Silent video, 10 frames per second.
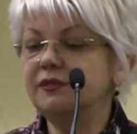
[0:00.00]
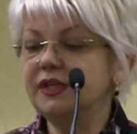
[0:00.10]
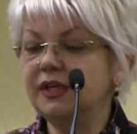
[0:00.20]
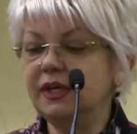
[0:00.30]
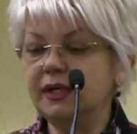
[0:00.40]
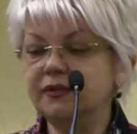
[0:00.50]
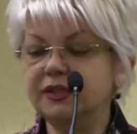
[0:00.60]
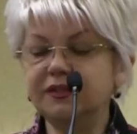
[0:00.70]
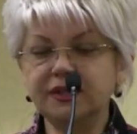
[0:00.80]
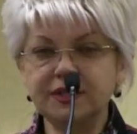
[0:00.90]
we can
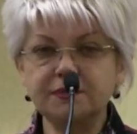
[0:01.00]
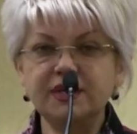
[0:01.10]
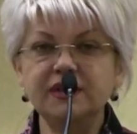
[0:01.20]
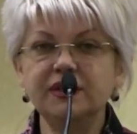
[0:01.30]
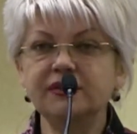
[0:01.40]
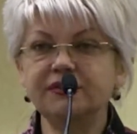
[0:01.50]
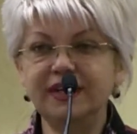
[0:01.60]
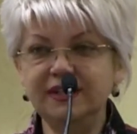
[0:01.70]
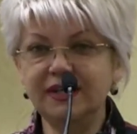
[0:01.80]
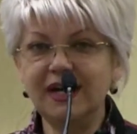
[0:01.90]
determine
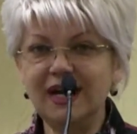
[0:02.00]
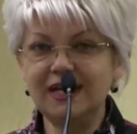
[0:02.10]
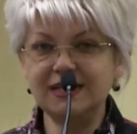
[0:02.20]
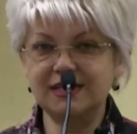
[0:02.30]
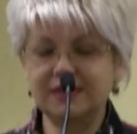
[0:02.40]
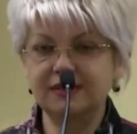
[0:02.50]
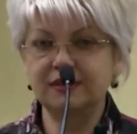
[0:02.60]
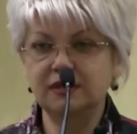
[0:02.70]
fat eyes,